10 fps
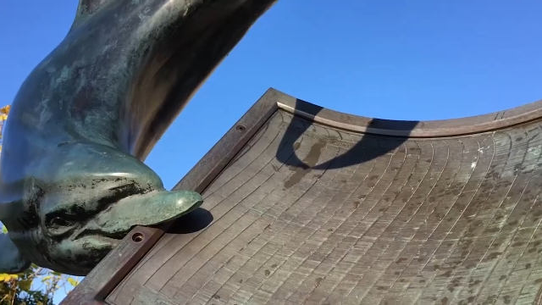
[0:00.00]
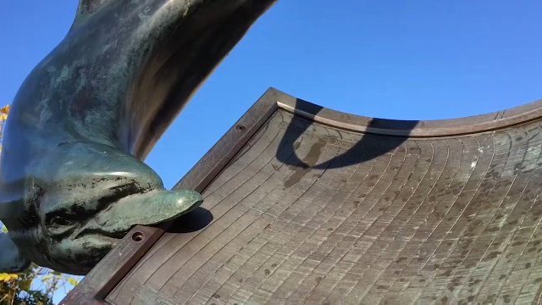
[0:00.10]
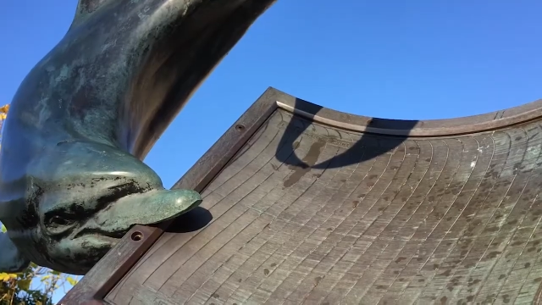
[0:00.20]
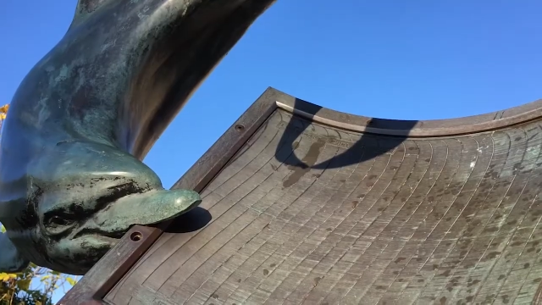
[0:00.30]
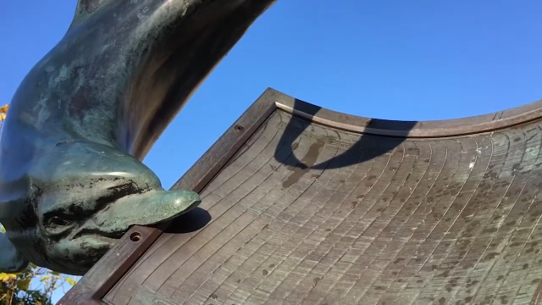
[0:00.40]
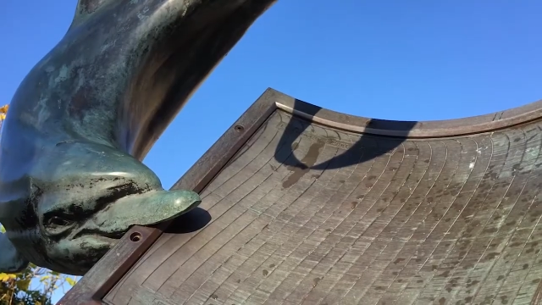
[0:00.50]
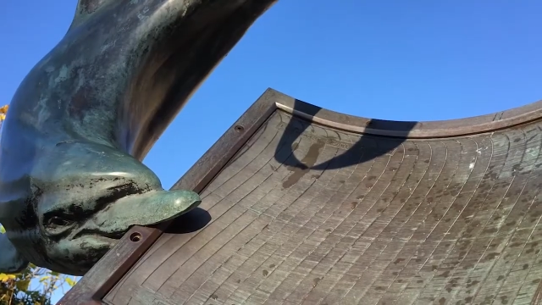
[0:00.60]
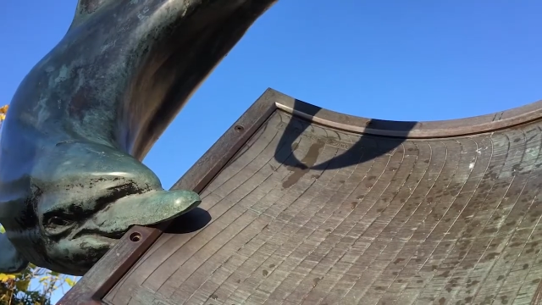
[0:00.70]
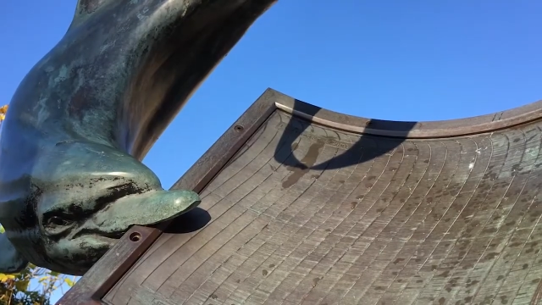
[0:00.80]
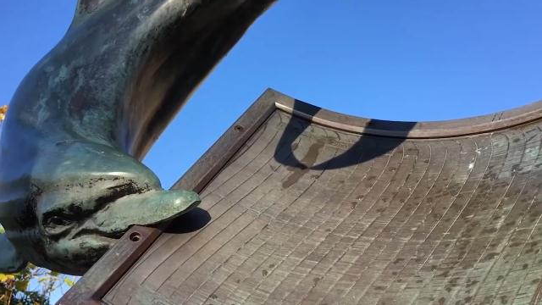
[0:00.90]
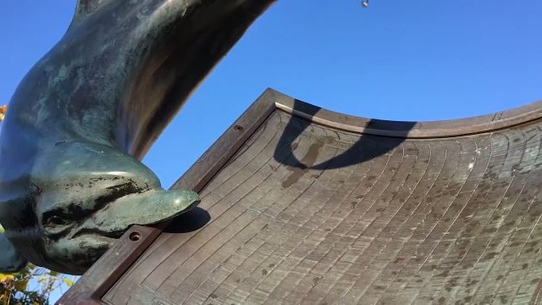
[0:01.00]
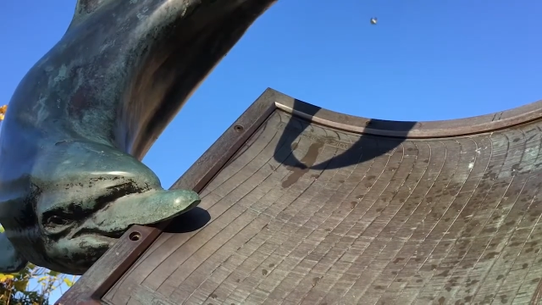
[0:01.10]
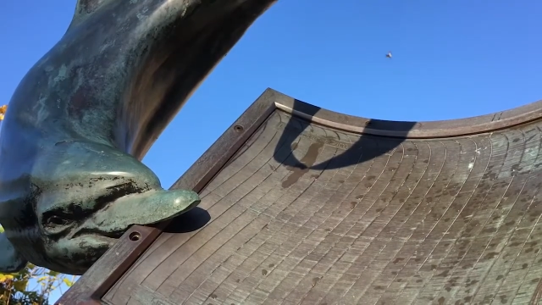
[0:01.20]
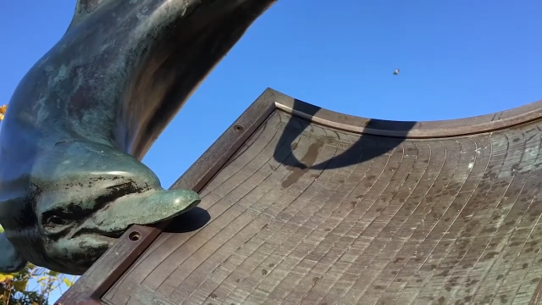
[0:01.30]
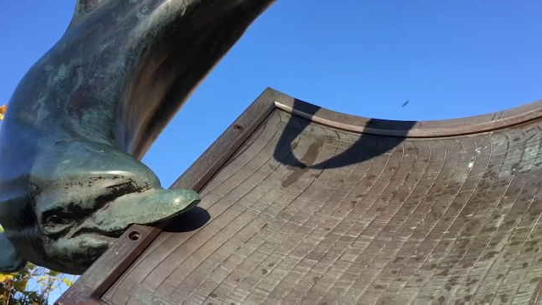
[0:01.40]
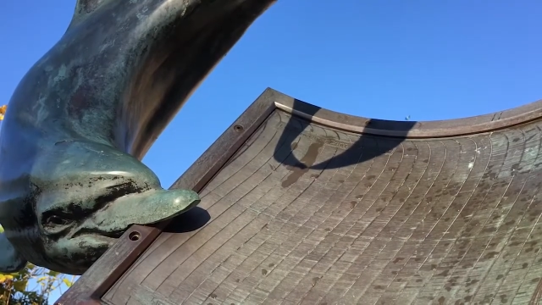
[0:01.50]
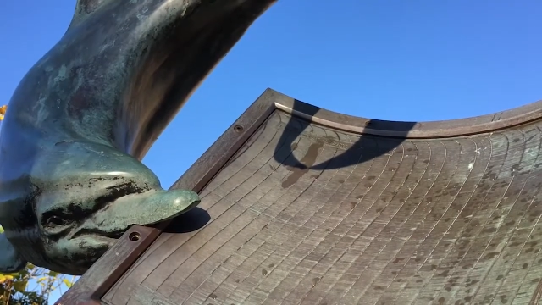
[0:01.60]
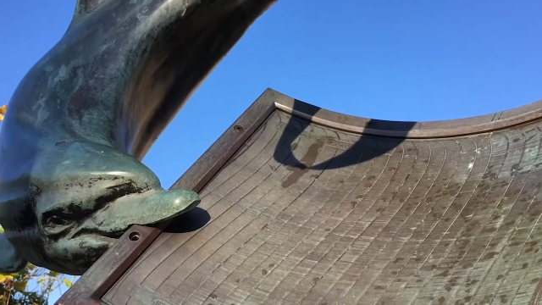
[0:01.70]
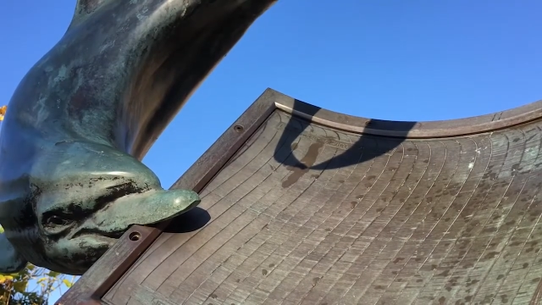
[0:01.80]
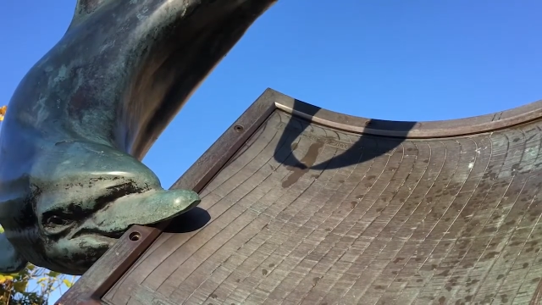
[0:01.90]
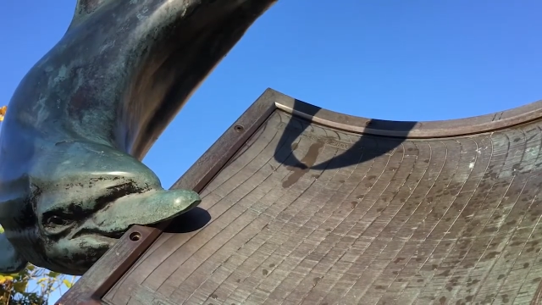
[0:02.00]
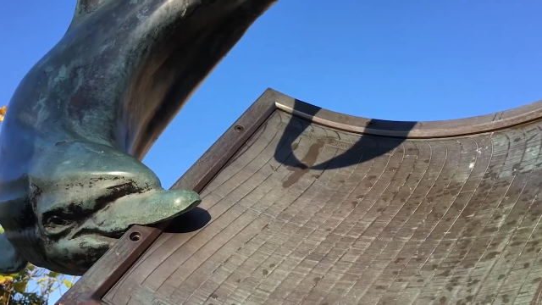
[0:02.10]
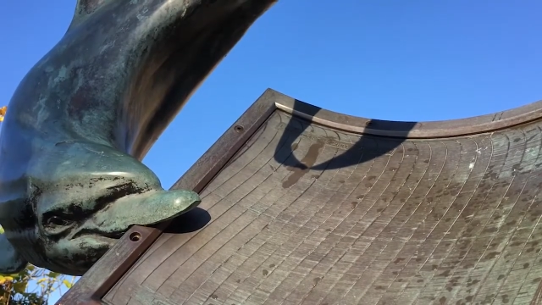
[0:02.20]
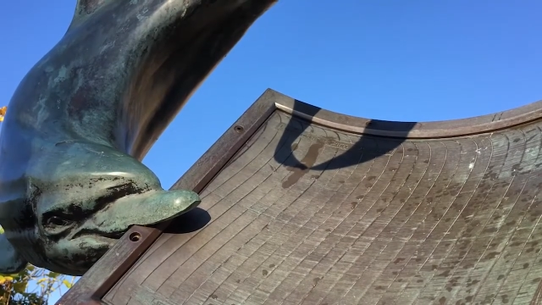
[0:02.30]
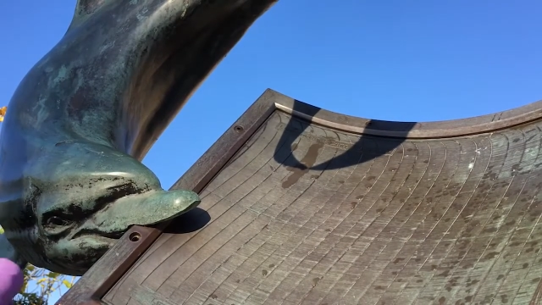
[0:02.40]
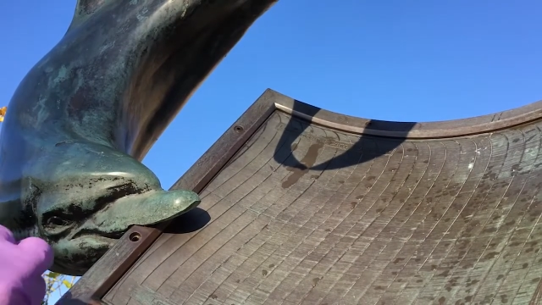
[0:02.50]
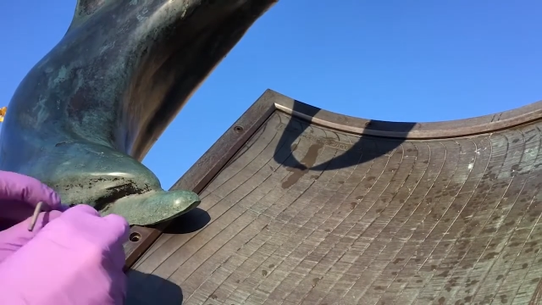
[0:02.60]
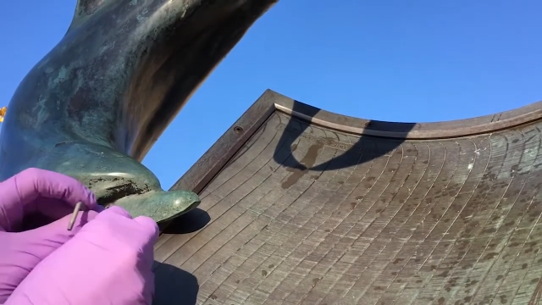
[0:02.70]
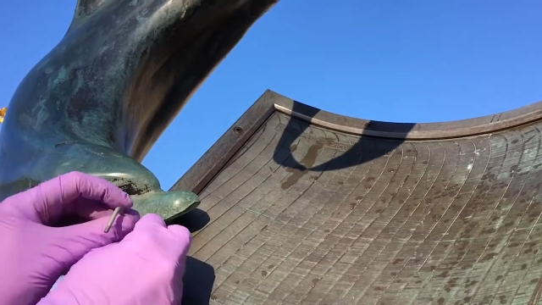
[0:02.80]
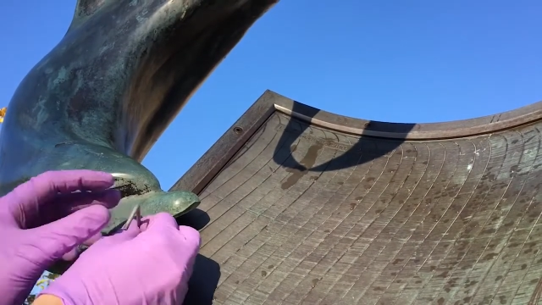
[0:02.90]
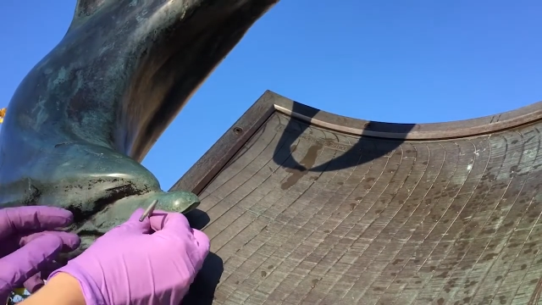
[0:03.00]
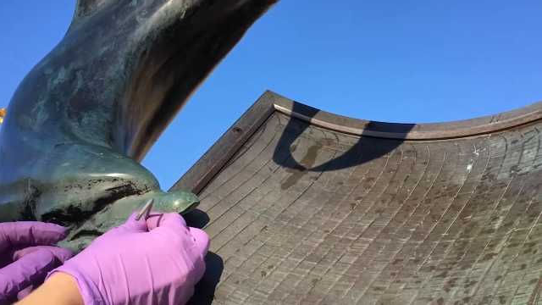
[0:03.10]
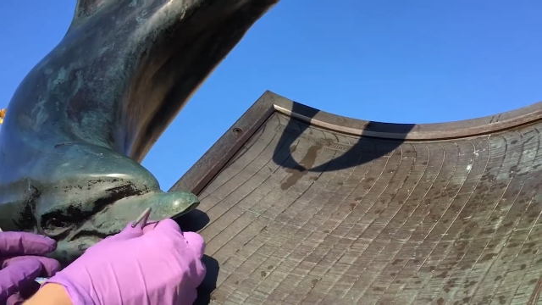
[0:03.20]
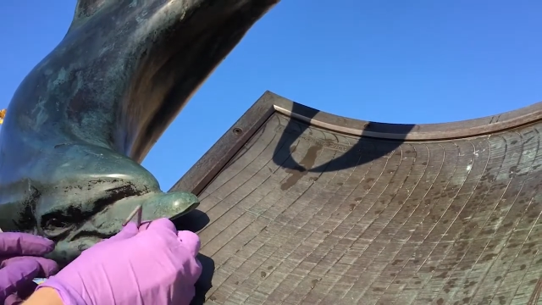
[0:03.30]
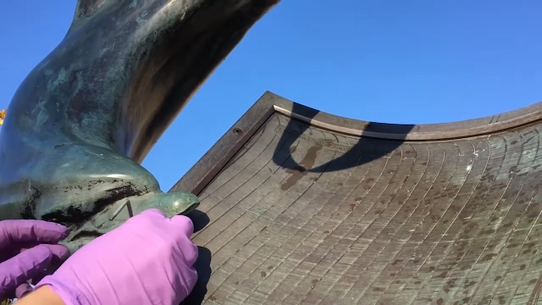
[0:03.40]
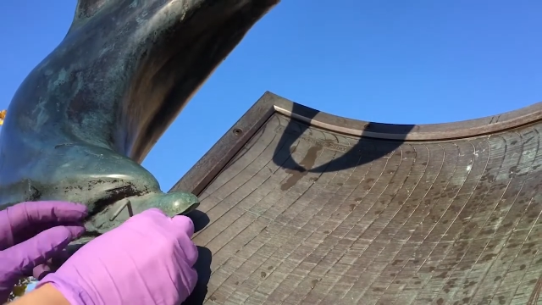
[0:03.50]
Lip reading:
(no speaker visible)